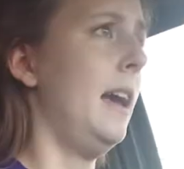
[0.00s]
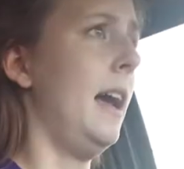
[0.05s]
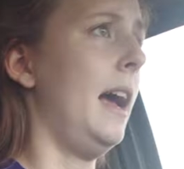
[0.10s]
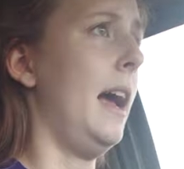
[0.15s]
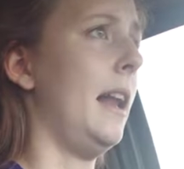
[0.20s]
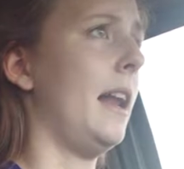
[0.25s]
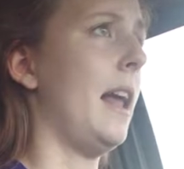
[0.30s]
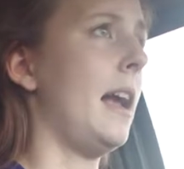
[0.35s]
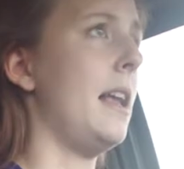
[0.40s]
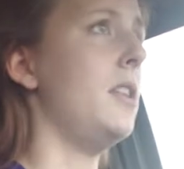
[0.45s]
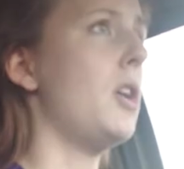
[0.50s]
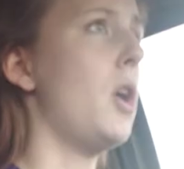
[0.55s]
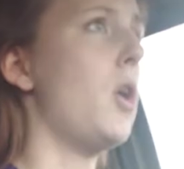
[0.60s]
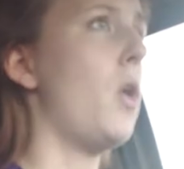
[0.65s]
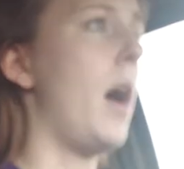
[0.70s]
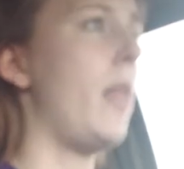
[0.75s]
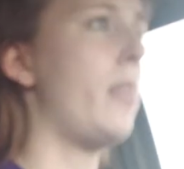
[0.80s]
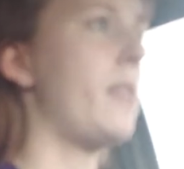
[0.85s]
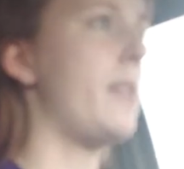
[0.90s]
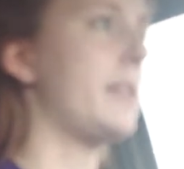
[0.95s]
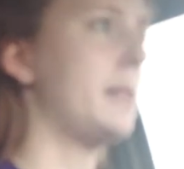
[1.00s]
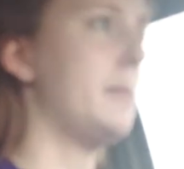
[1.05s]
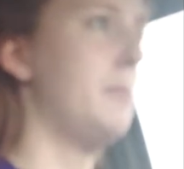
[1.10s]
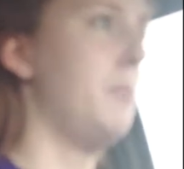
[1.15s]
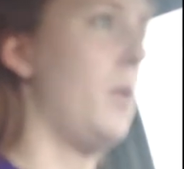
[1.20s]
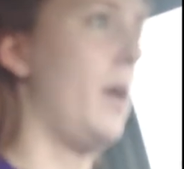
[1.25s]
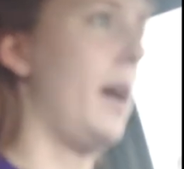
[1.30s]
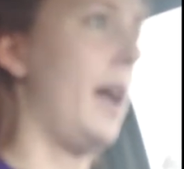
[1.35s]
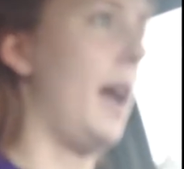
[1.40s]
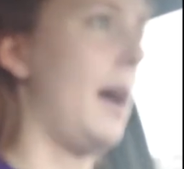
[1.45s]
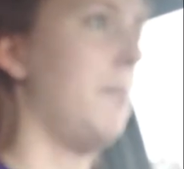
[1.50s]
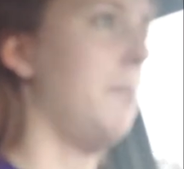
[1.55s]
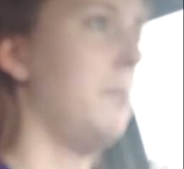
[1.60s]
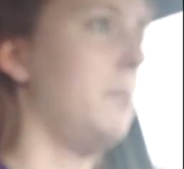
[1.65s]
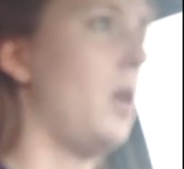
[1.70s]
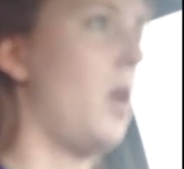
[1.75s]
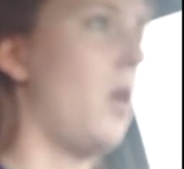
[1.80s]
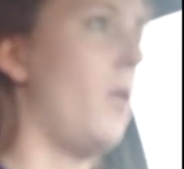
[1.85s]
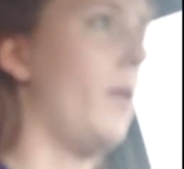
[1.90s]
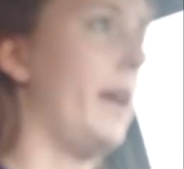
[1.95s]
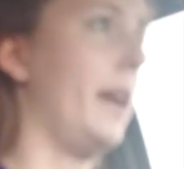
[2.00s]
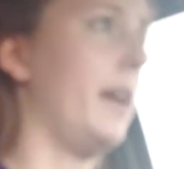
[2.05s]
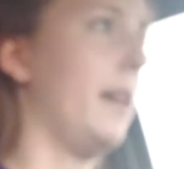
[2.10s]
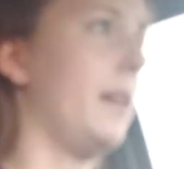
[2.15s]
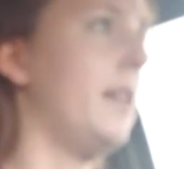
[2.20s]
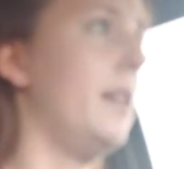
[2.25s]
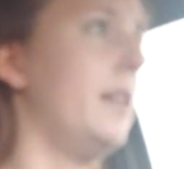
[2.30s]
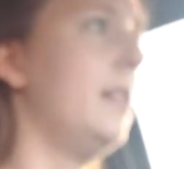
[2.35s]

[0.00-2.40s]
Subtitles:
And I know at this point I'm going